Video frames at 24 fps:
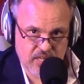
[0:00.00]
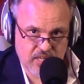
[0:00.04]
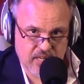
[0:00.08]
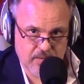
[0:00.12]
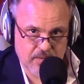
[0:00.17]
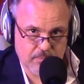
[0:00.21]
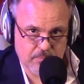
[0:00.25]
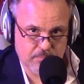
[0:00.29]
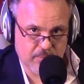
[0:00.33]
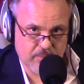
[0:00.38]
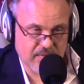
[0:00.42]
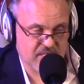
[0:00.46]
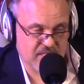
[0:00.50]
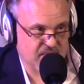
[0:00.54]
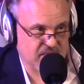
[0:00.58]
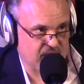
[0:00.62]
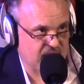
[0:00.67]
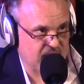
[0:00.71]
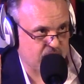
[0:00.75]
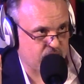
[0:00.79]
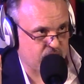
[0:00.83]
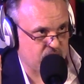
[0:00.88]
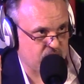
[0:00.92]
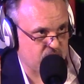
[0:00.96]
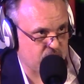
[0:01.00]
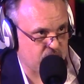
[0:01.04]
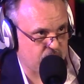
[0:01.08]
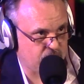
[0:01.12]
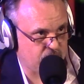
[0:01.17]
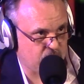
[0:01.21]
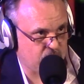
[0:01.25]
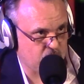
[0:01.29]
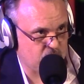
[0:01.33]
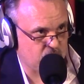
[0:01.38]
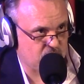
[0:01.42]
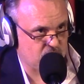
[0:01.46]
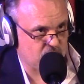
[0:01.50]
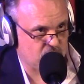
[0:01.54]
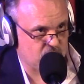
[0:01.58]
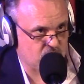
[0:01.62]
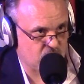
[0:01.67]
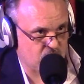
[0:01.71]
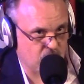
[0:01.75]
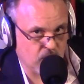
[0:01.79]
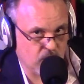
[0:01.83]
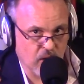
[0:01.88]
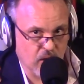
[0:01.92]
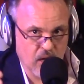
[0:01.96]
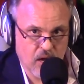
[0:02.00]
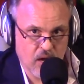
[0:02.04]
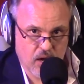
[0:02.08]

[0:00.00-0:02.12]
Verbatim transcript: I had a batting average of 42.